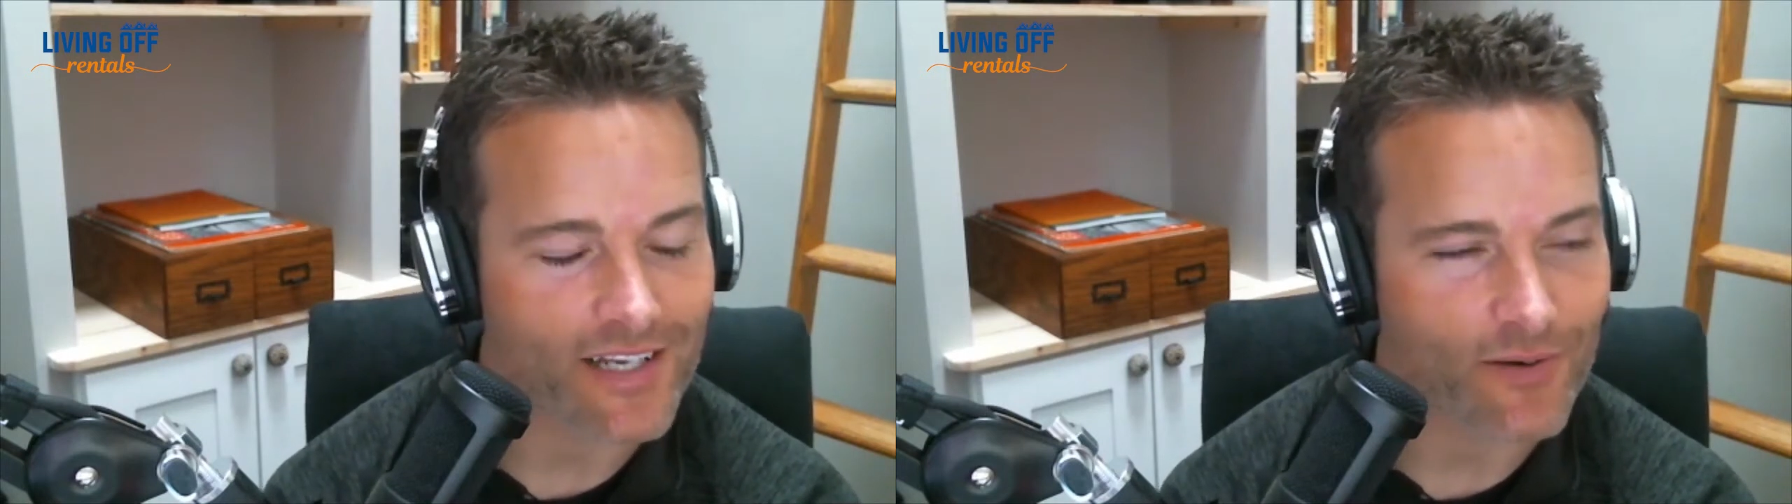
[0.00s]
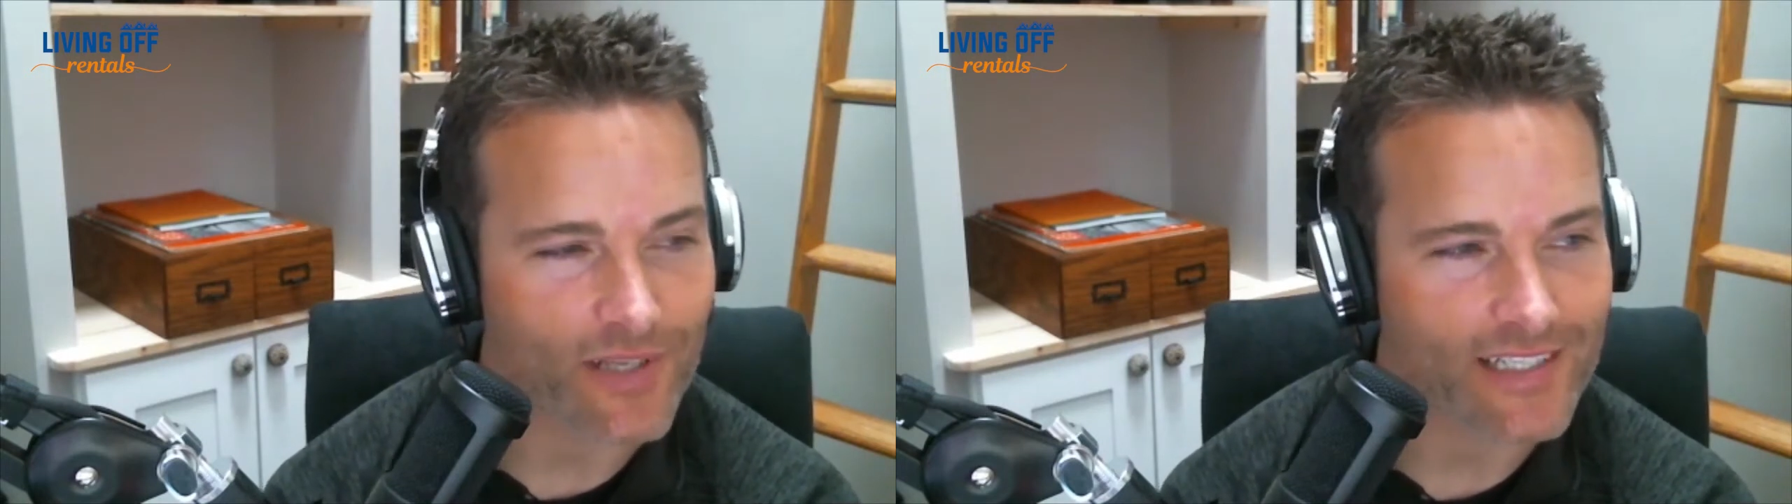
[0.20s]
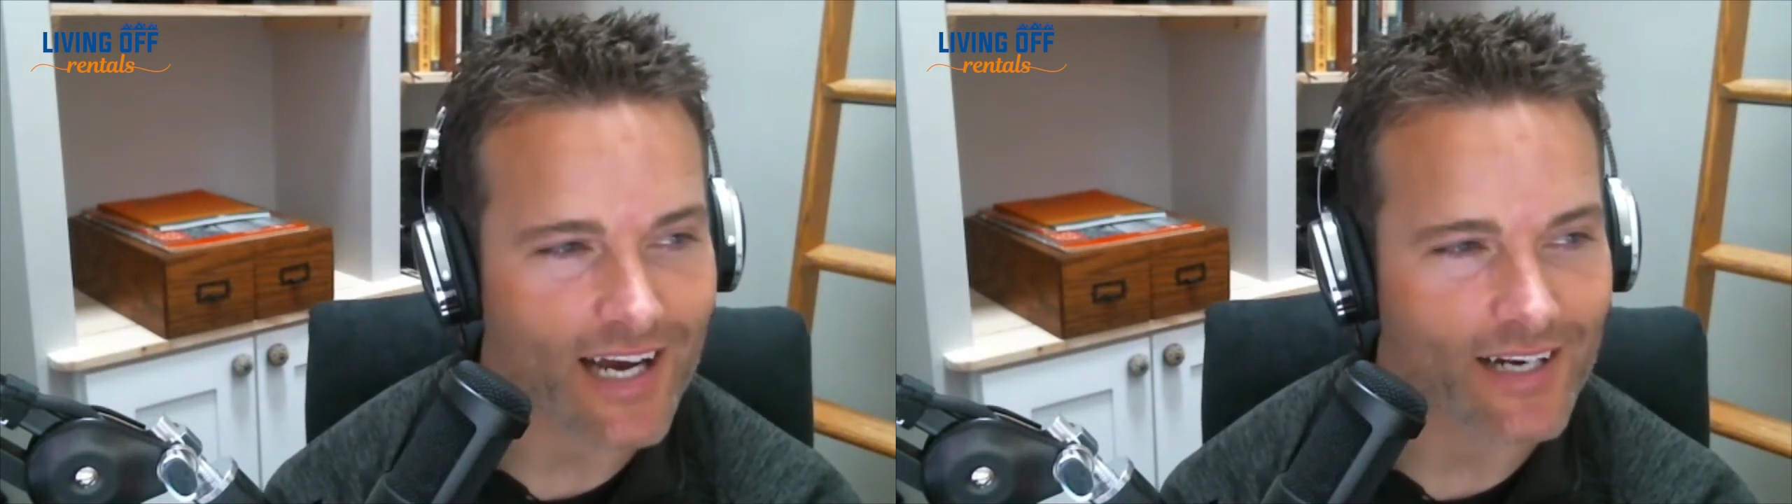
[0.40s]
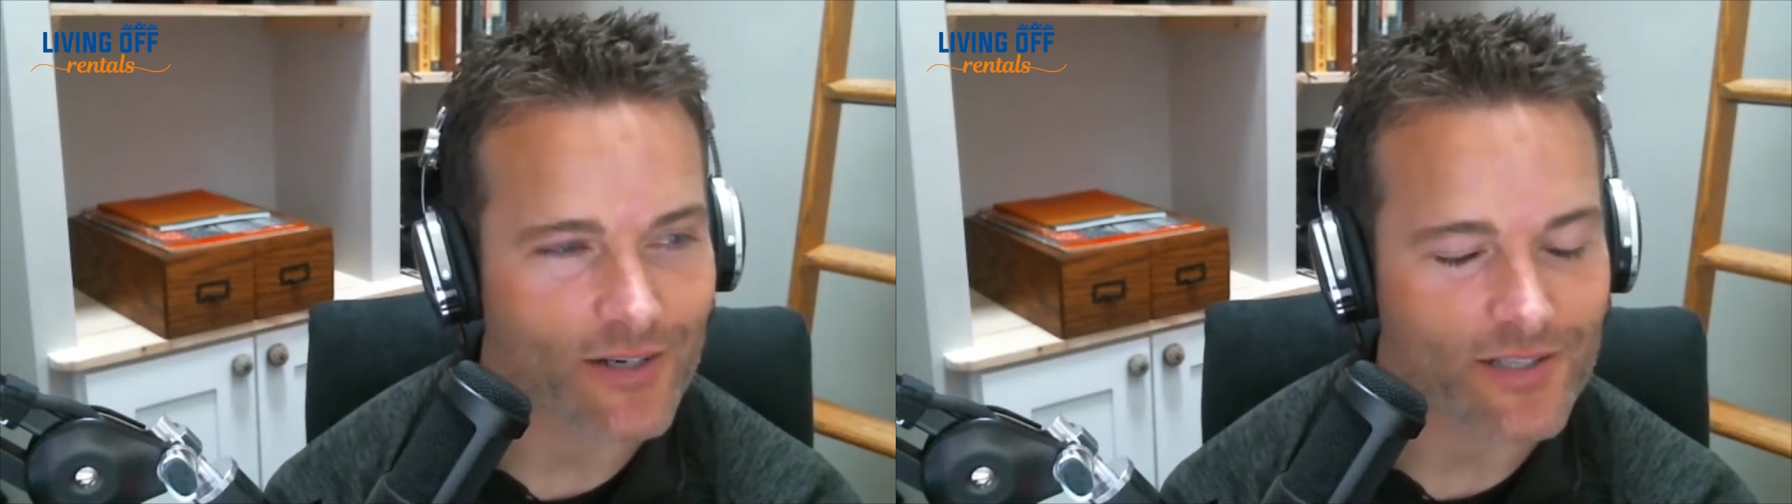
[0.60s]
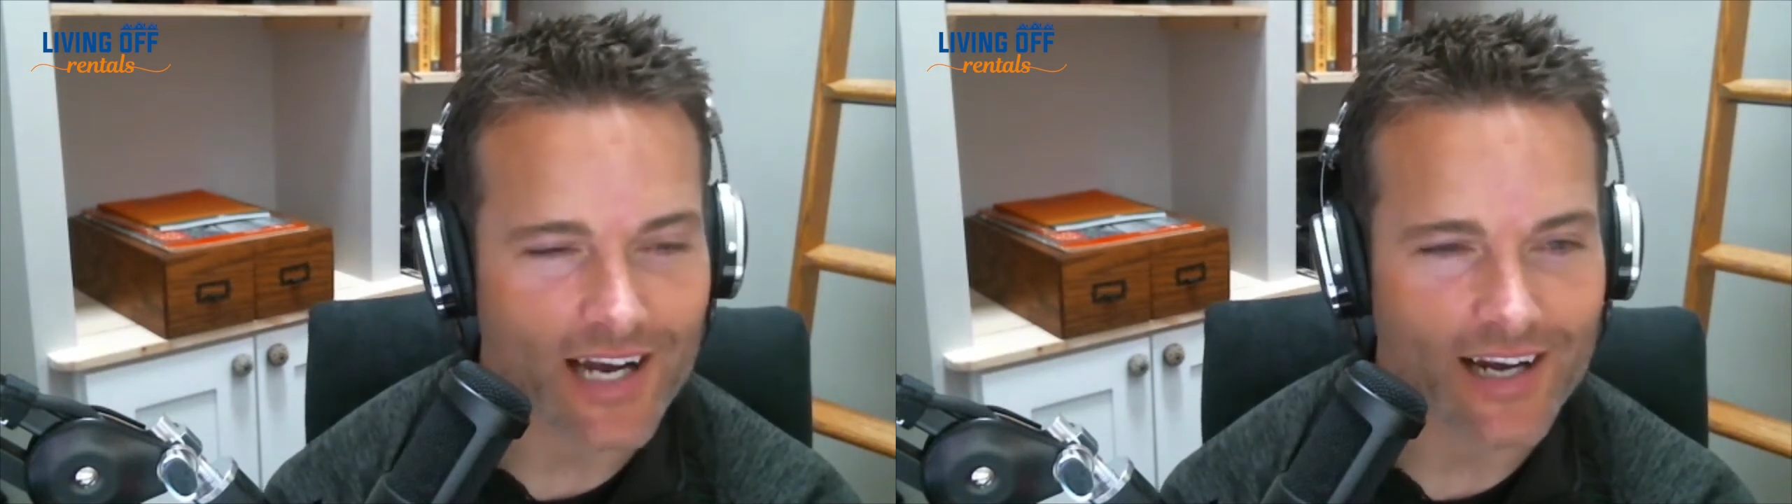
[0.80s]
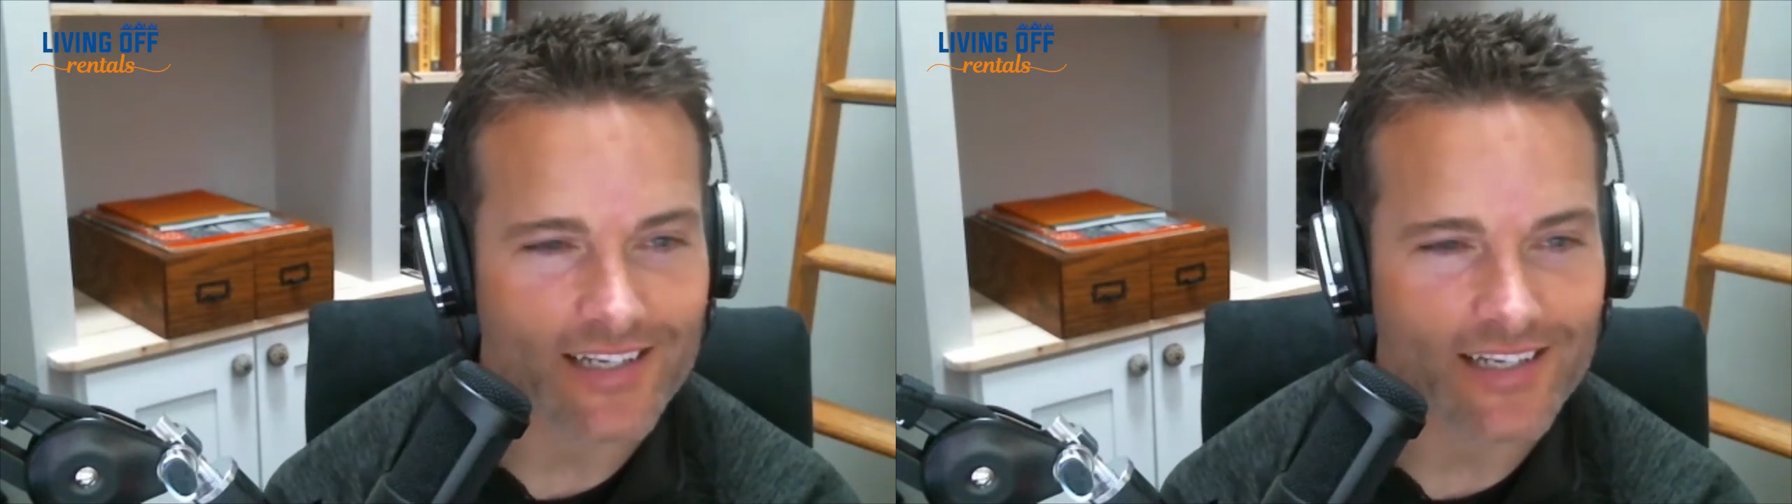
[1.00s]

when the tide goes out,